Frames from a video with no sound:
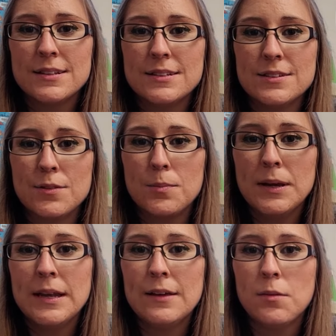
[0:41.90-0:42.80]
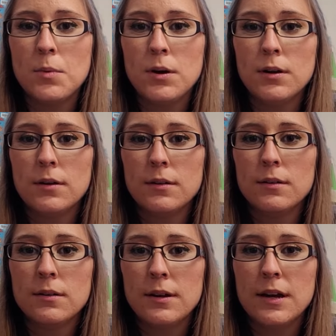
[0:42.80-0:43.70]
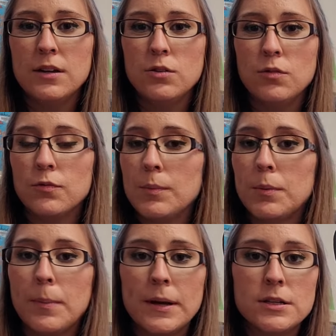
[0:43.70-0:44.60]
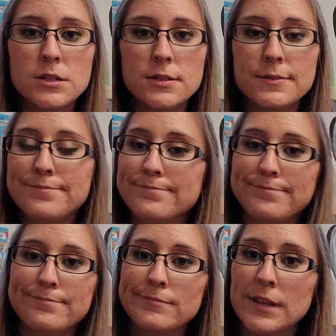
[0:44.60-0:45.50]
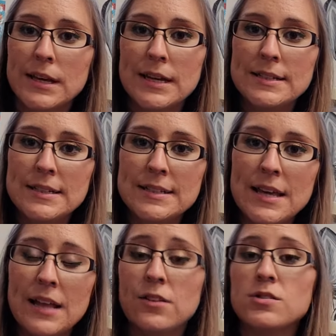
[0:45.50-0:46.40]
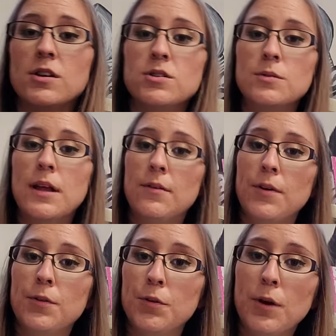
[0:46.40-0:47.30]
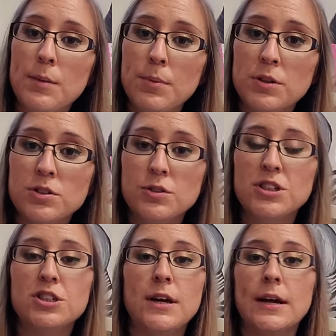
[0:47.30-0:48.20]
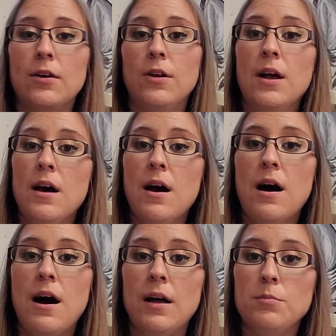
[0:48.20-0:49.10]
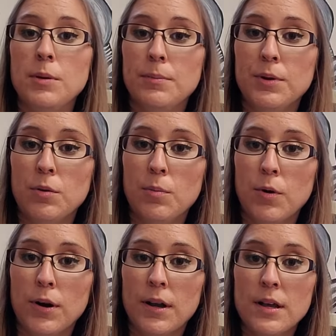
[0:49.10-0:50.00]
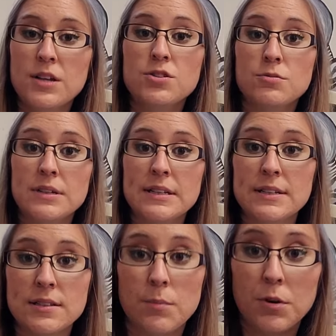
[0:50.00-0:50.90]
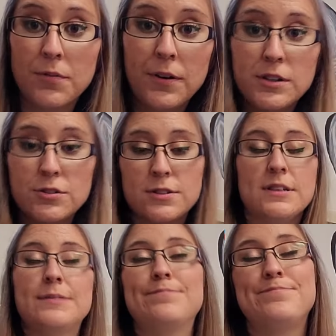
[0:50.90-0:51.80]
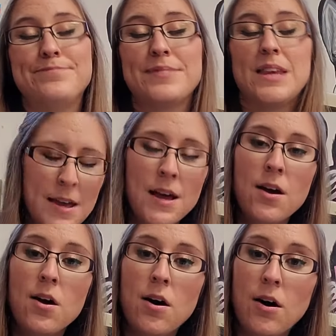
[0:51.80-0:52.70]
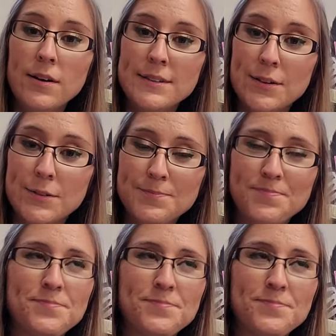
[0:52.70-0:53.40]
So the beginning of the book, and you can flip your pages. Easy as that. There's also a lot of other great books you can check out on Biblioboard to read this summer if you're interested. Also,